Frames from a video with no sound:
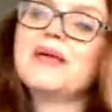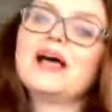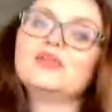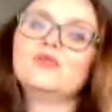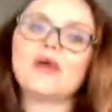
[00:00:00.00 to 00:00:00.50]

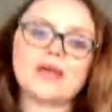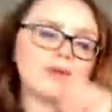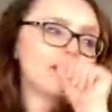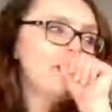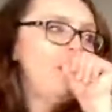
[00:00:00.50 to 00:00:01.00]
Hello
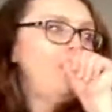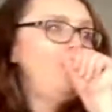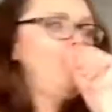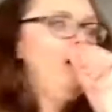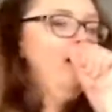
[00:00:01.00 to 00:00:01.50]
Emmy.
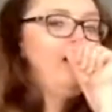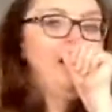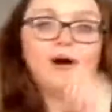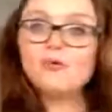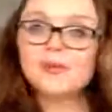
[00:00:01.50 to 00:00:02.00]

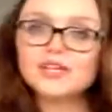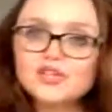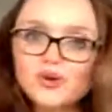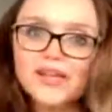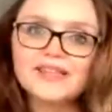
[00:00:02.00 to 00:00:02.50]
Hope you're
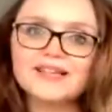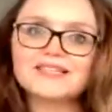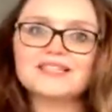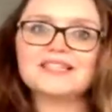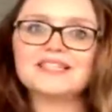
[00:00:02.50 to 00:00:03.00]
enjoying this
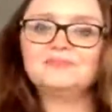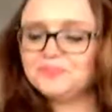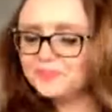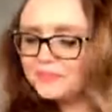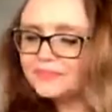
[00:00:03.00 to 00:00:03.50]
and seeing
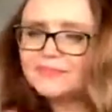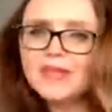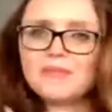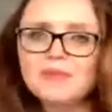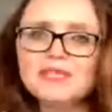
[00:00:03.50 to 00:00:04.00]

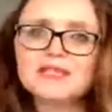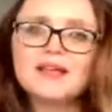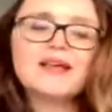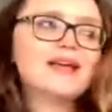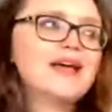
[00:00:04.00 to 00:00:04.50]
Mummy's
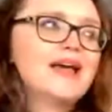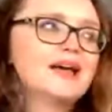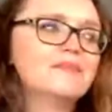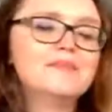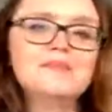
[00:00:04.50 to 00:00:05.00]

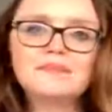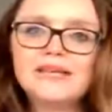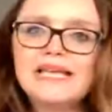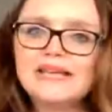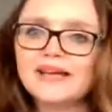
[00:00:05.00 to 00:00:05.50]

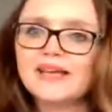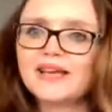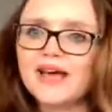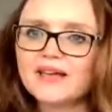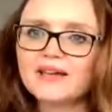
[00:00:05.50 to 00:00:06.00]
eating a
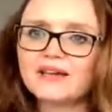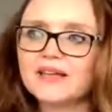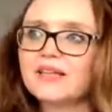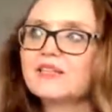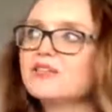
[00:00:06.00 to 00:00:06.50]
cracker
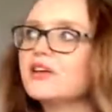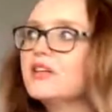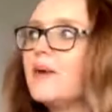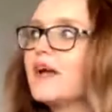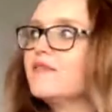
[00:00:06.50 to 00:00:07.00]
and it's stuck in
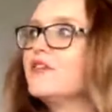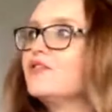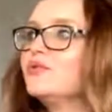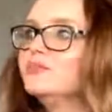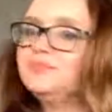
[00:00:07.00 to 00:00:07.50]
the back of
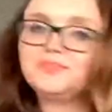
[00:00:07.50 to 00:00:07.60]
her throat.